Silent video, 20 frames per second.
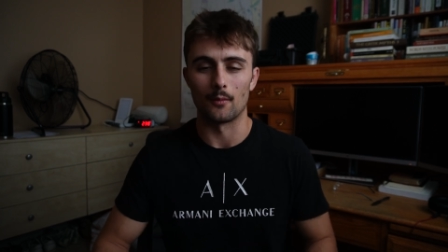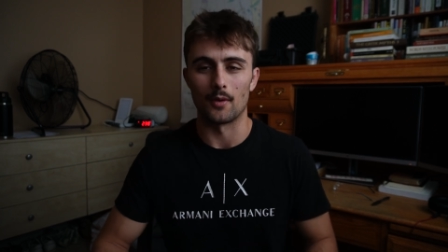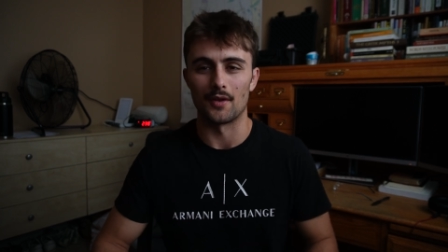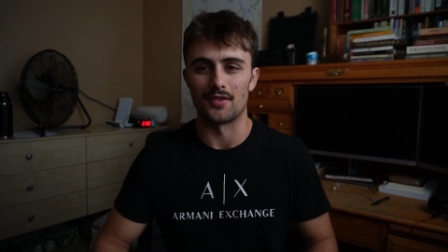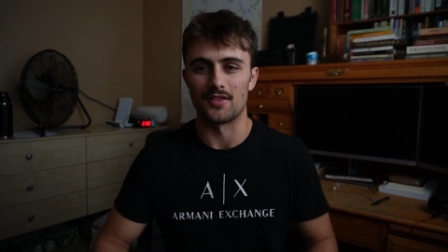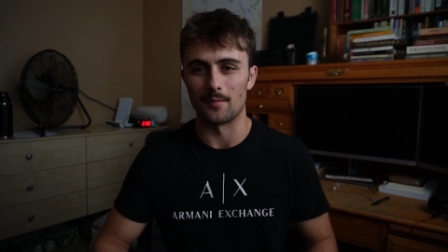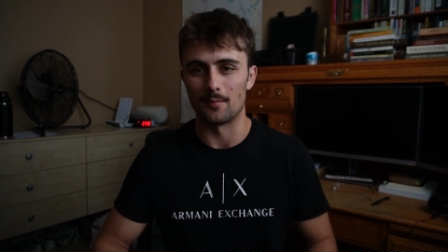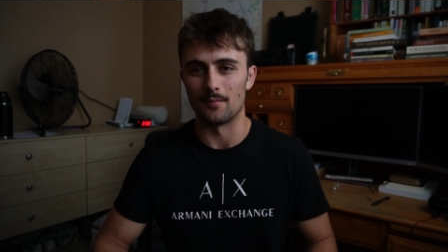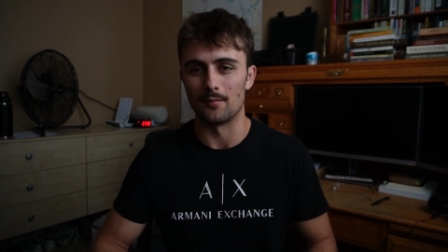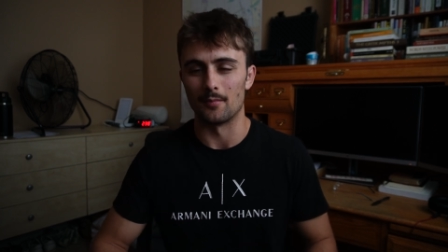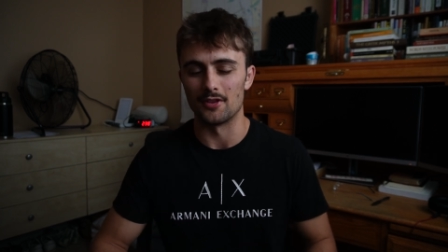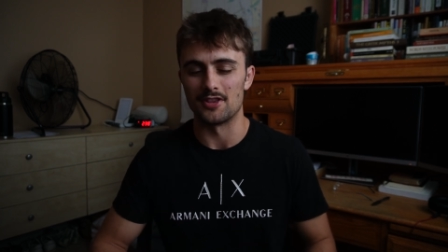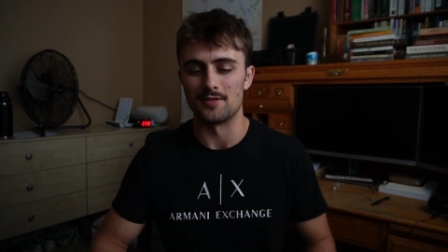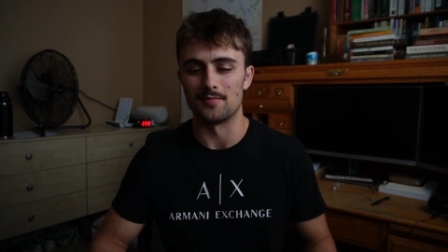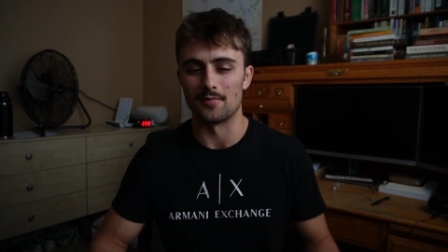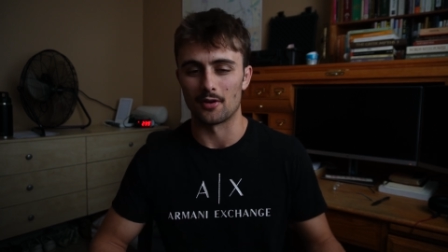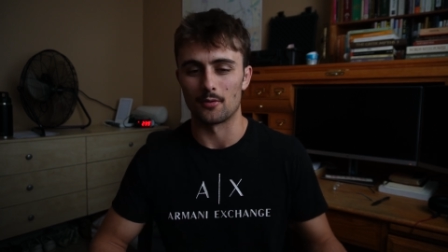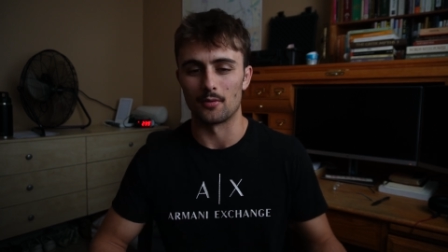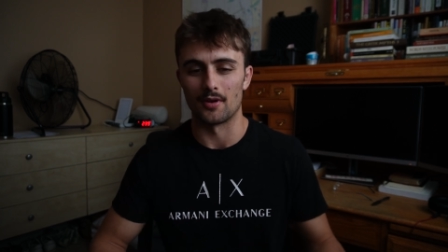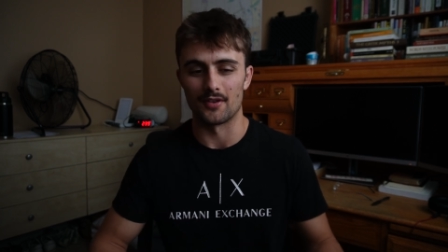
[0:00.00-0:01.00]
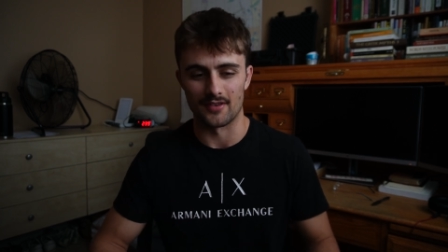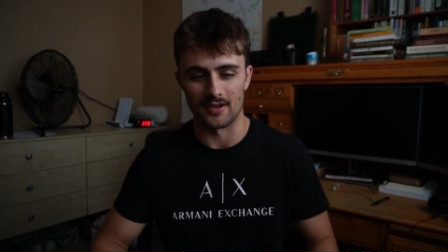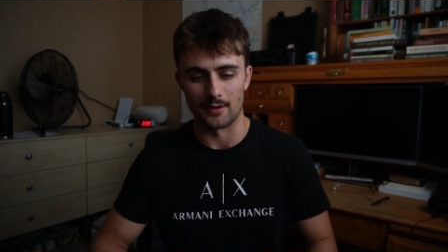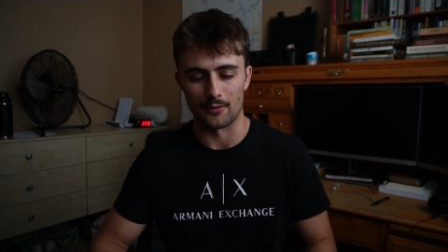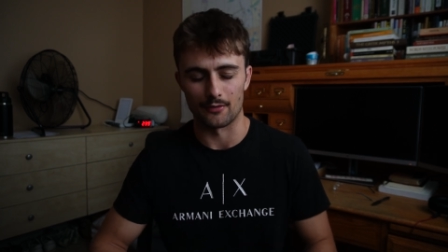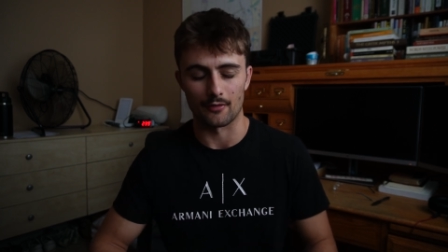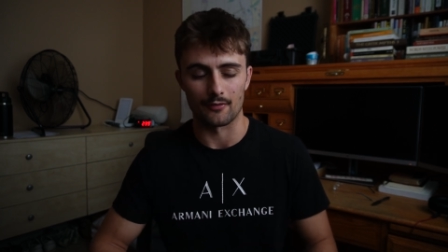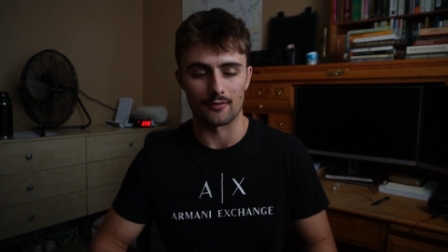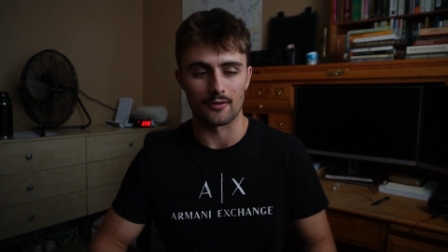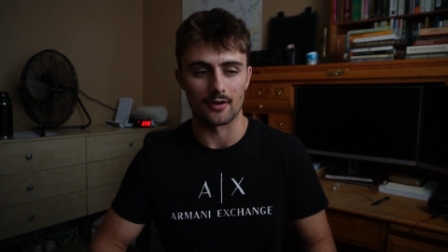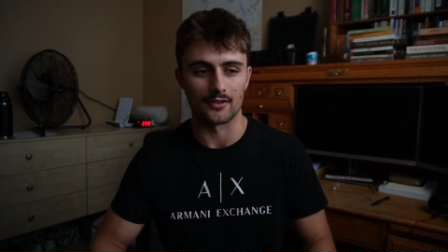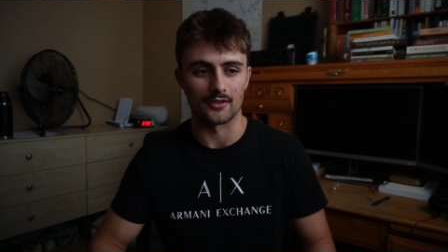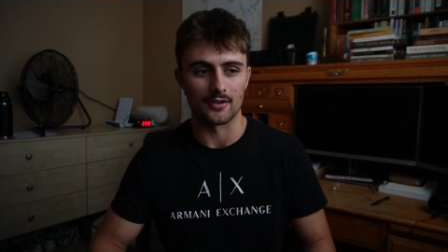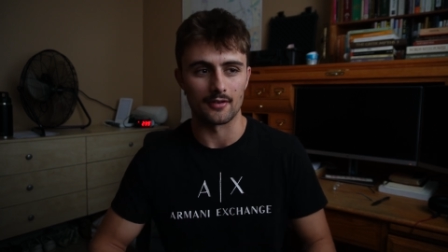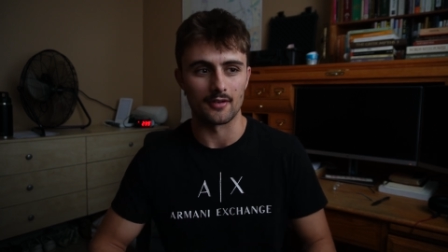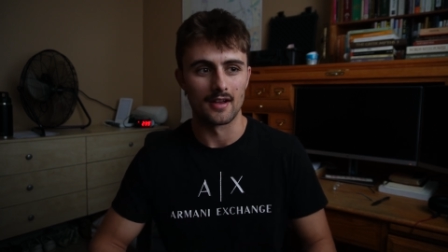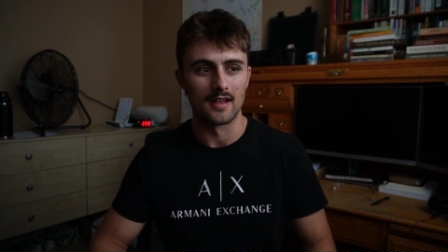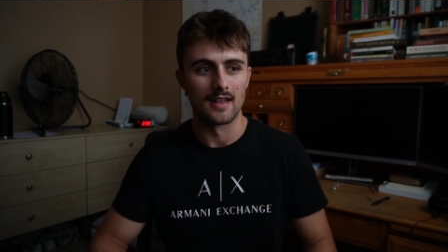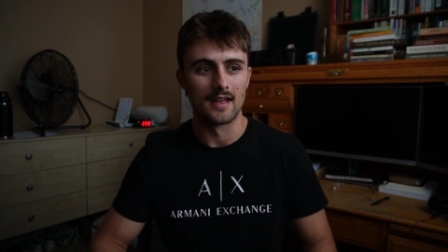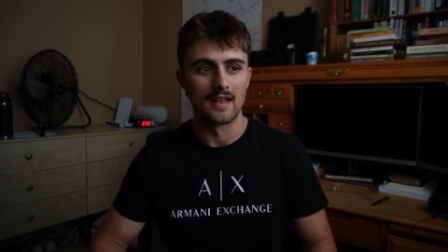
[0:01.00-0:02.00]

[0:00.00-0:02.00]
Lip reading: what the book was that he was referring to.